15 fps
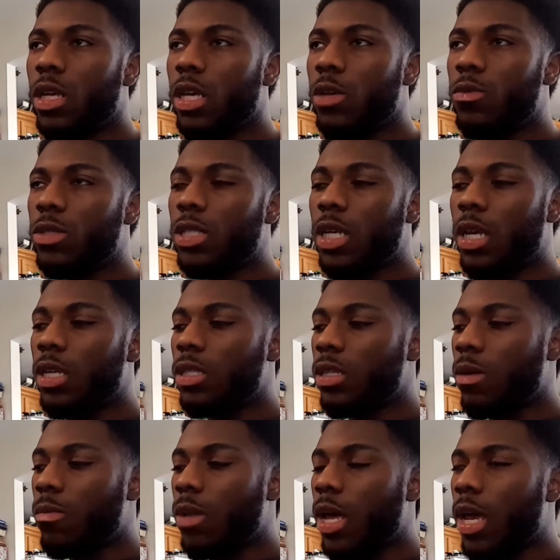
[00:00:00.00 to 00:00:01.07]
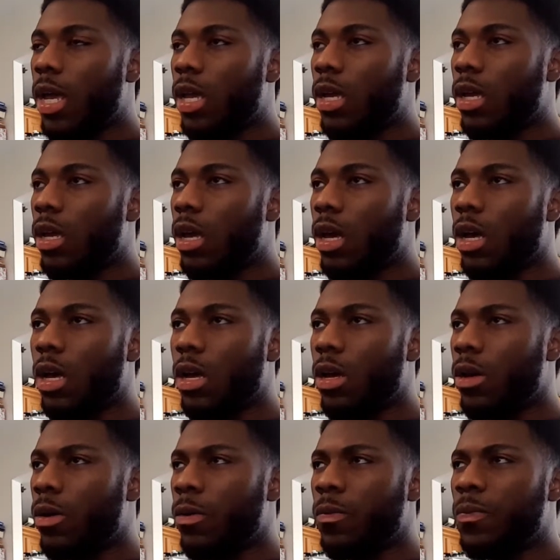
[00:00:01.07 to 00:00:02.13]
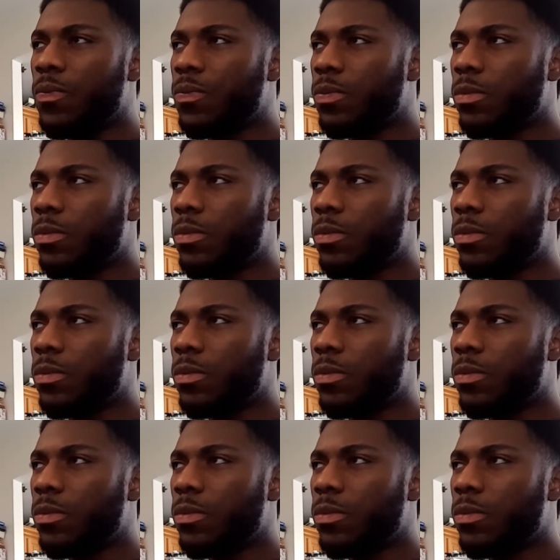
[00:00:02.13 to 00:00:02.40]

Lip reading: He was saying something like, when